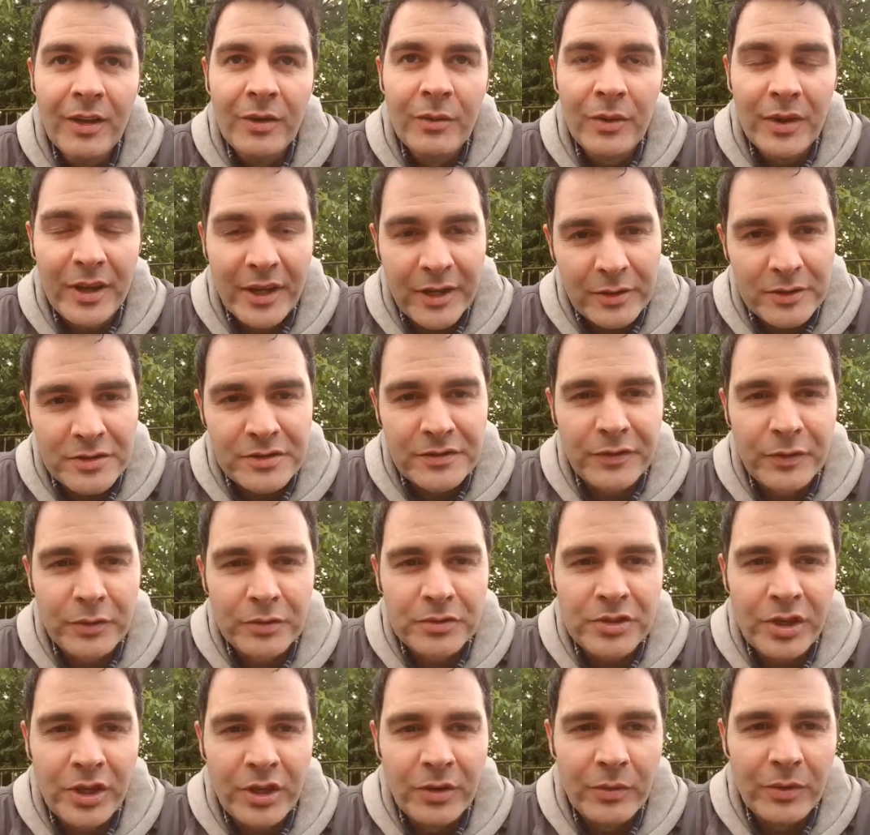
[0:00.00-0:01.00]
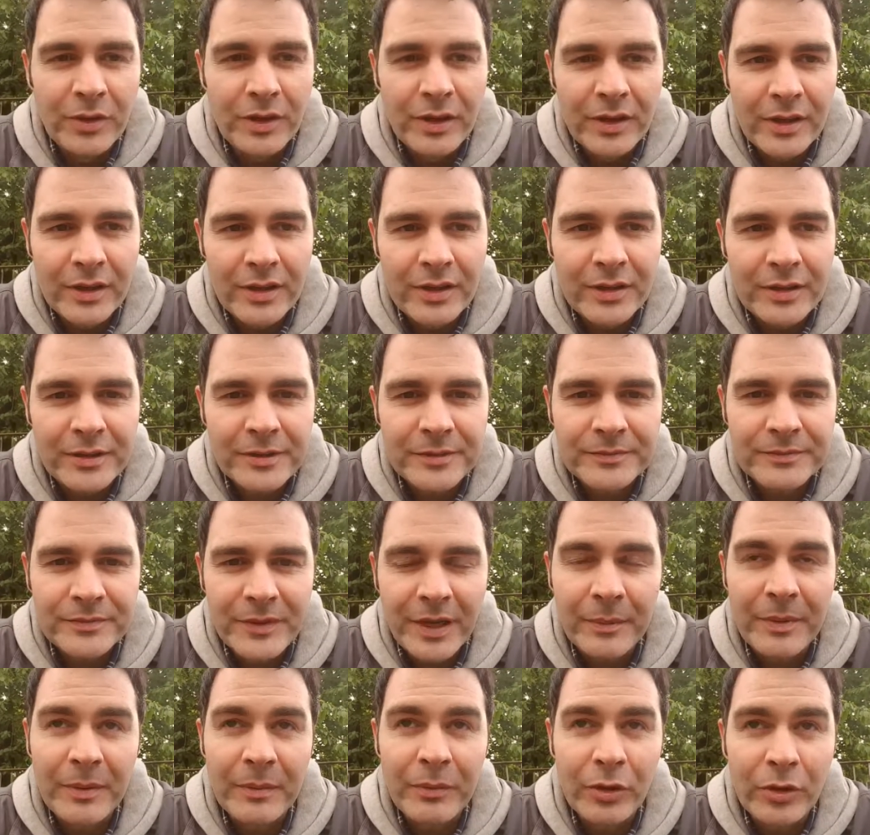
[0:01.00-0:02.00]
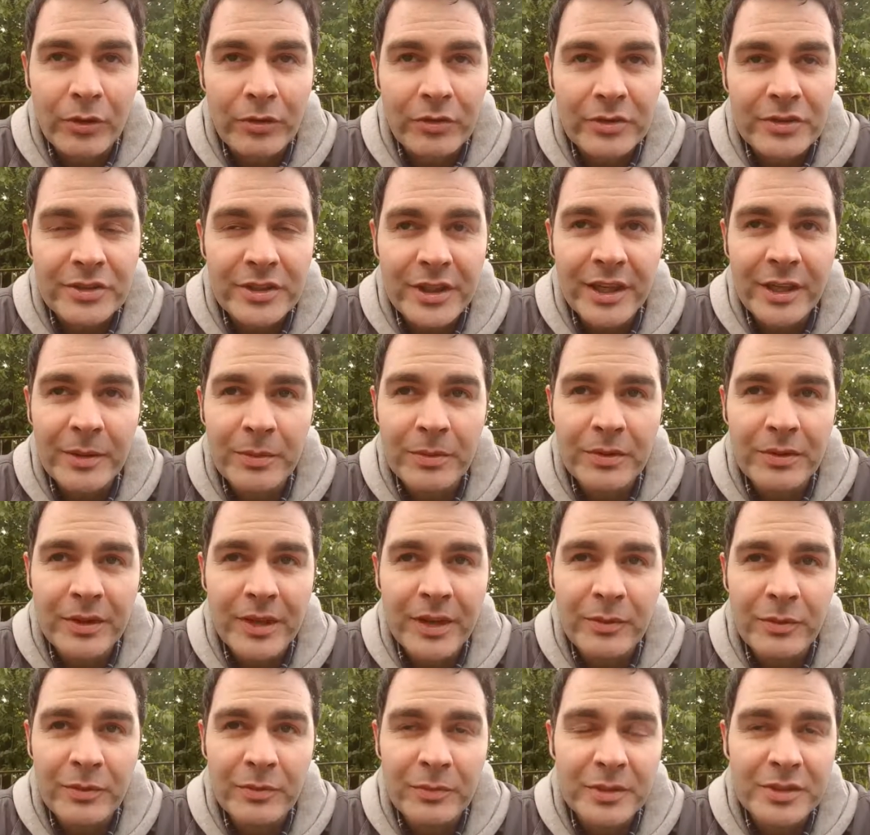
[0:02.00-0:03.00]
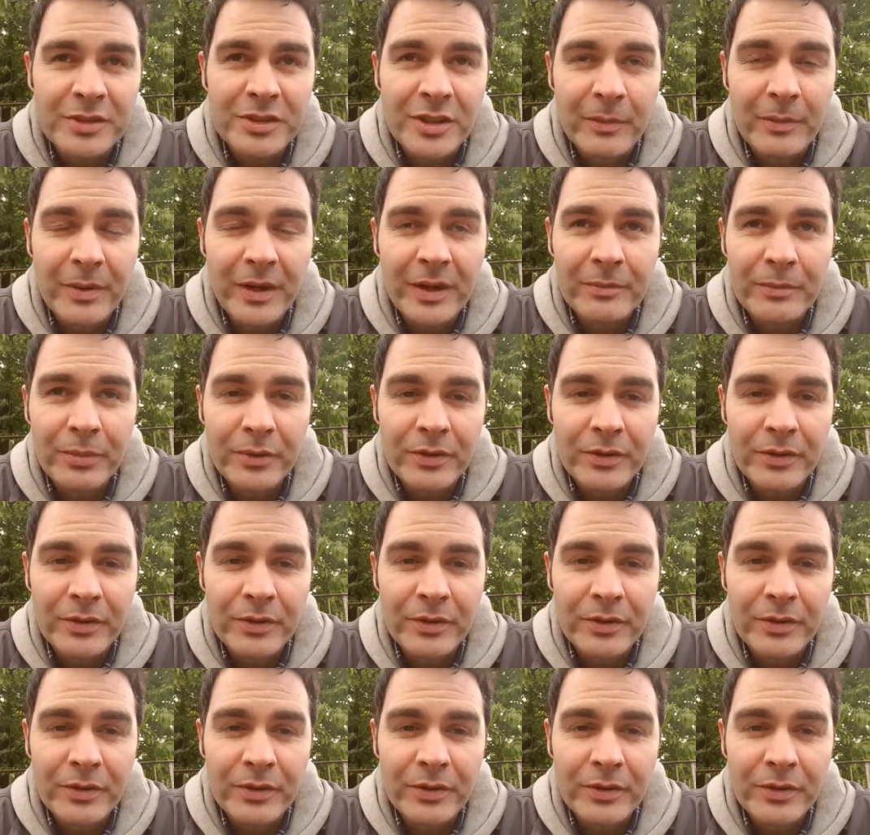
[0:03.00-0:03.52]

we'll get you into full-time work, that'd be more understandable, that wouldn't be so bad.